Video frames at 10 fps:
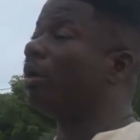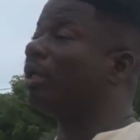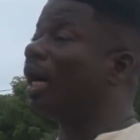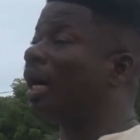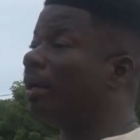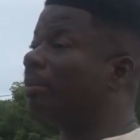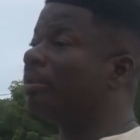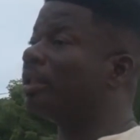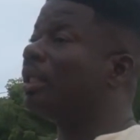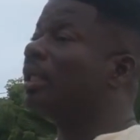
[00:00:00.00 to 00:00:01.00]

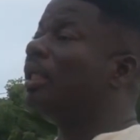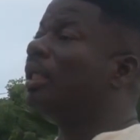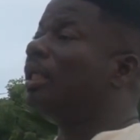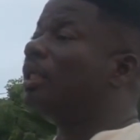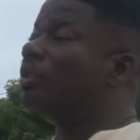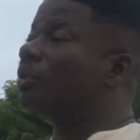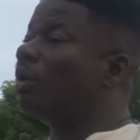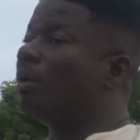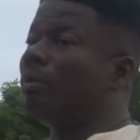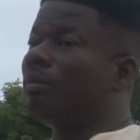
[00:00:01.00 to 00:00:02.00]
unarmed.
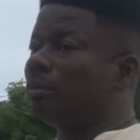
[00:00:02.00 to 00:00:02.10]
So